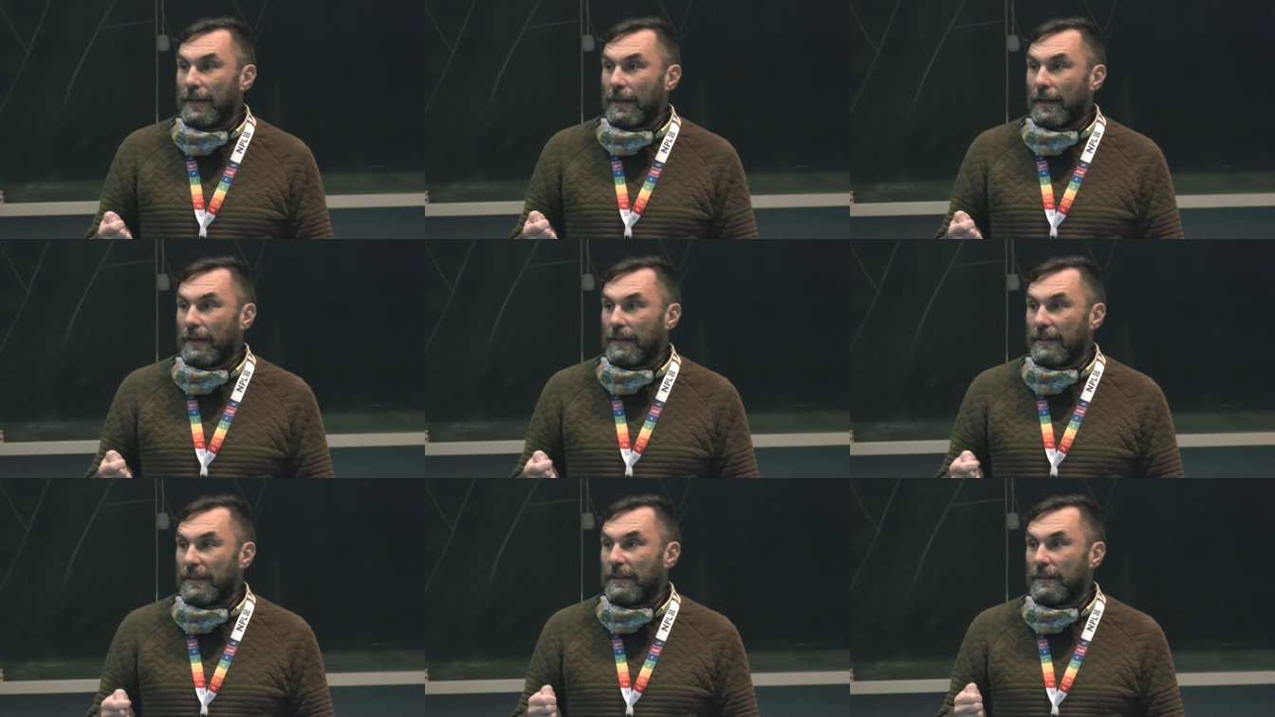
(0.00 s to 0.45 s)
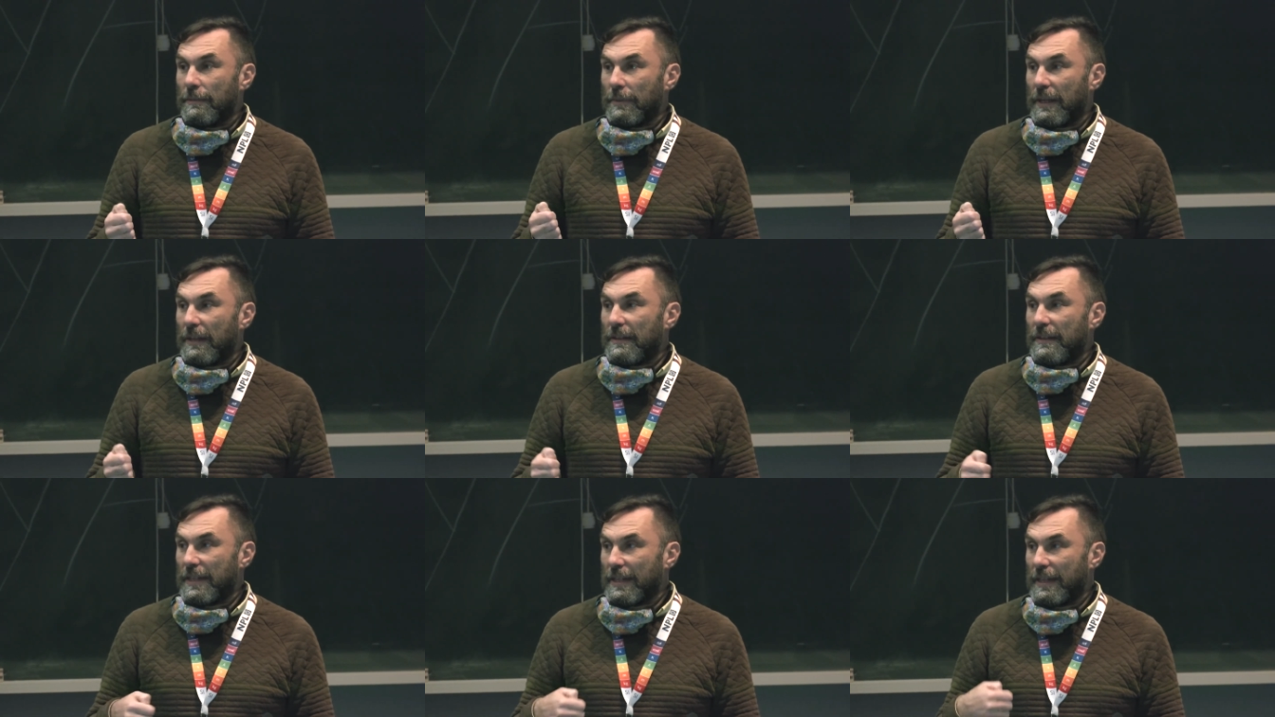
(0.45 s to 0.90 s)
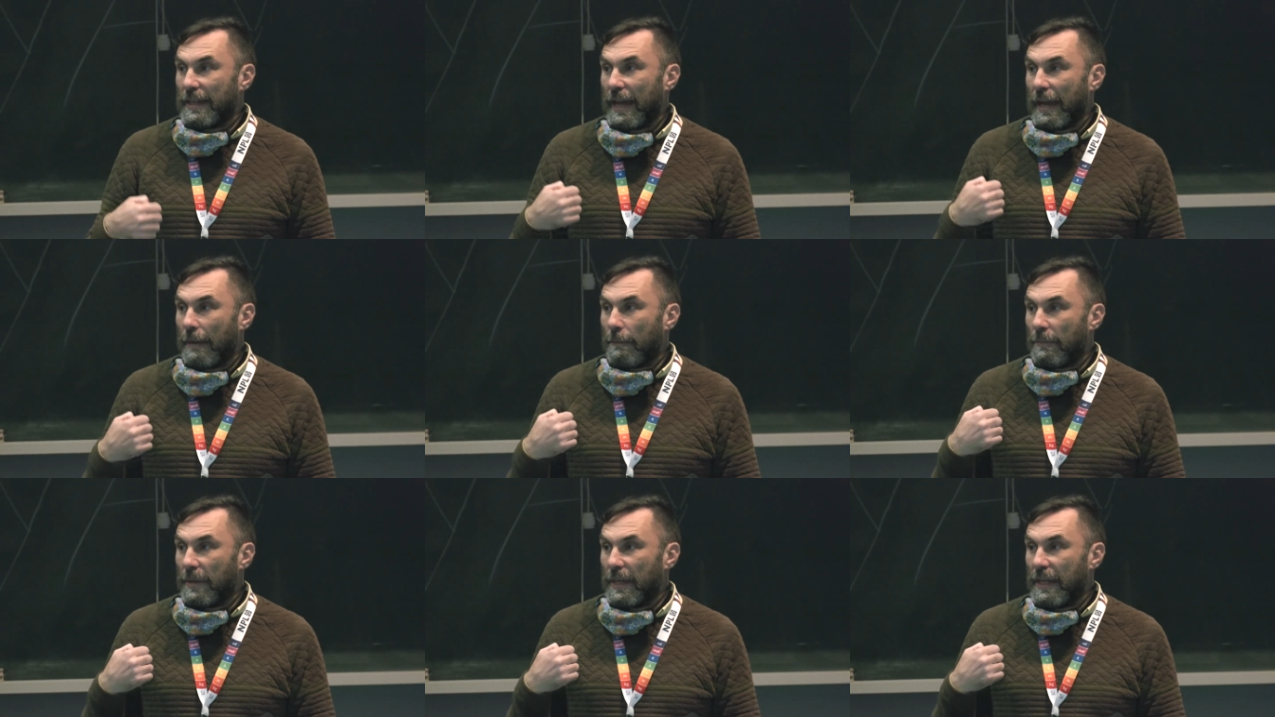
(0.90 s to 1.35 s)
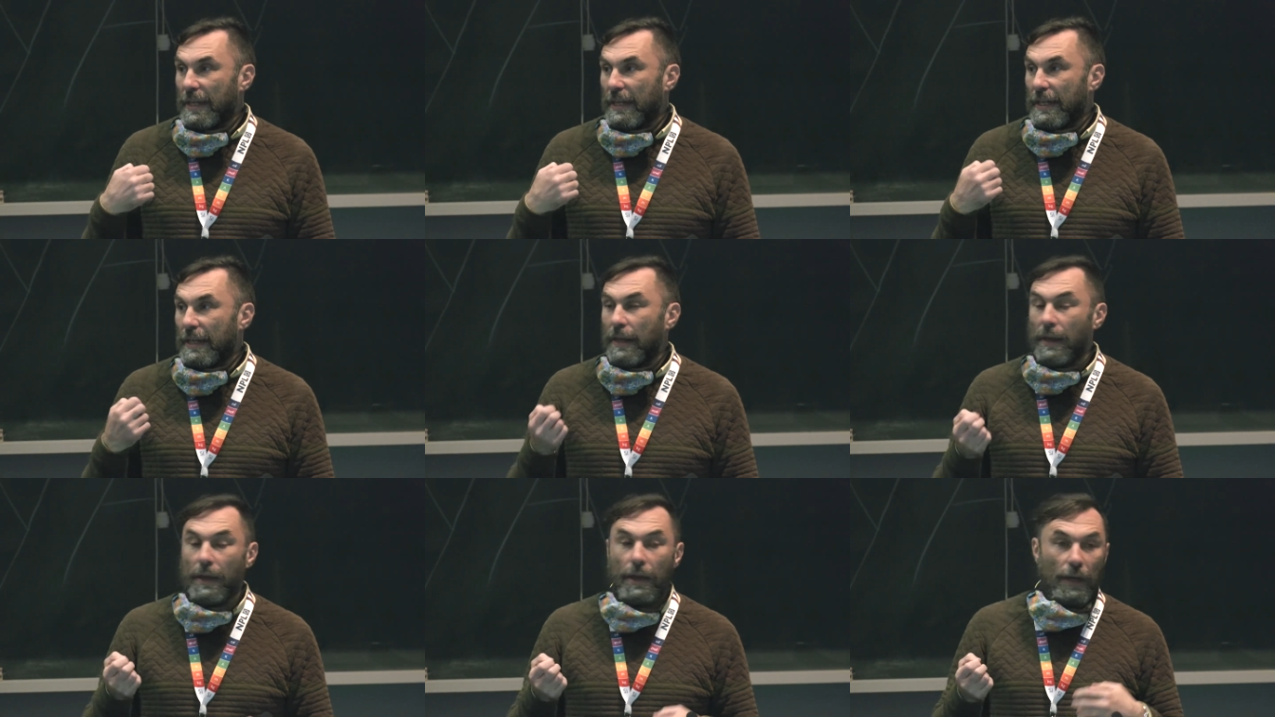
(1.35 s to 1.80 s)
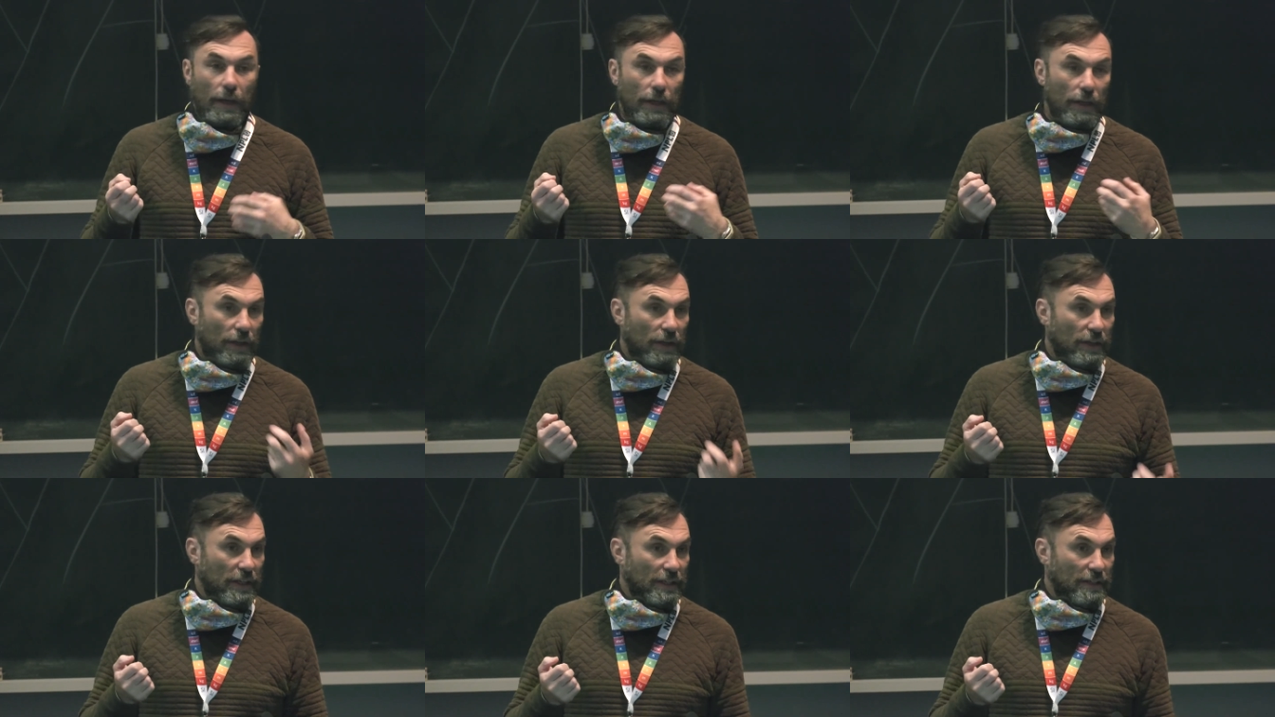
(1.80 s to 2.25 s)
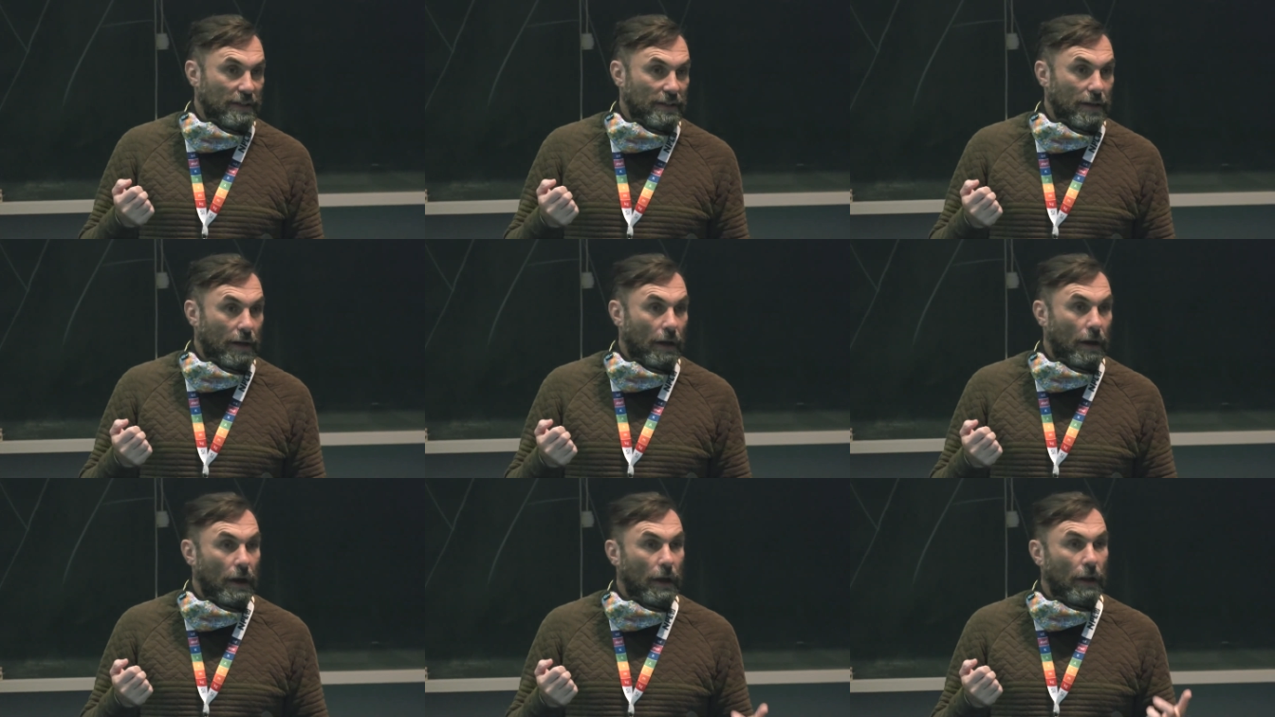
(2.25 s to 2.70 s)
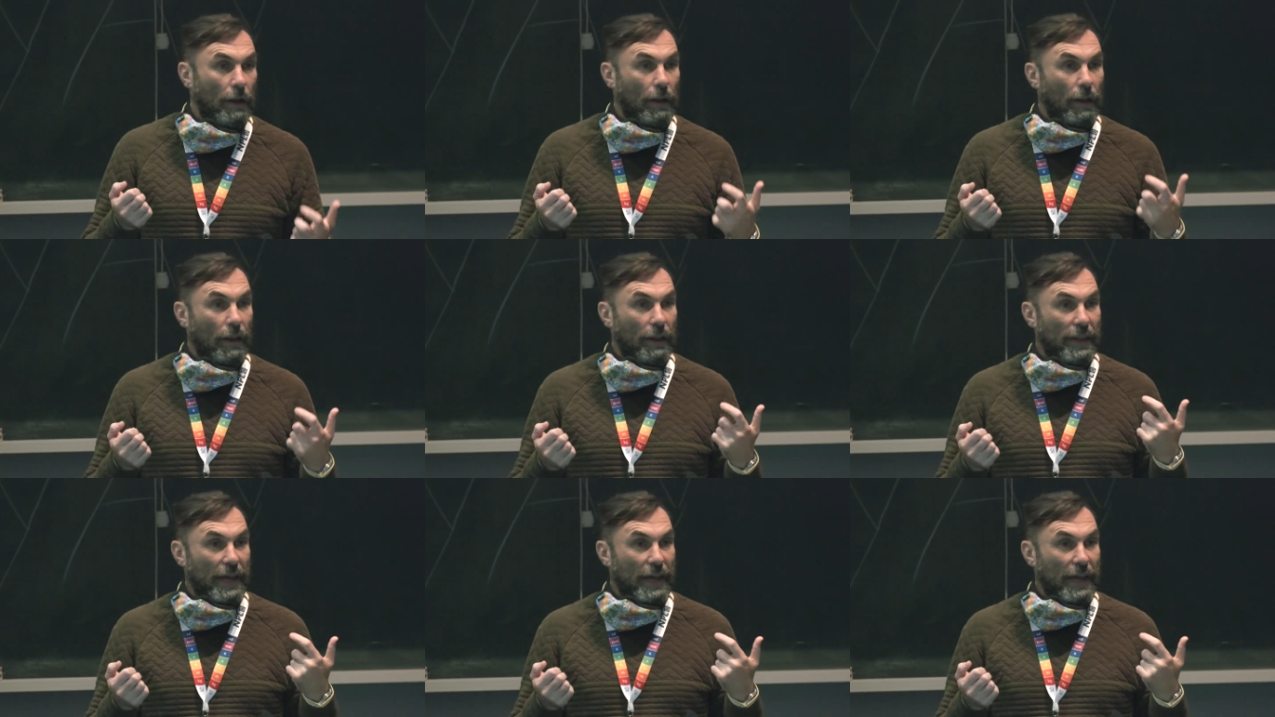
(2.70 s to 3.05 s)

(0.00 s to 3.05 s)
And disability can be learning style,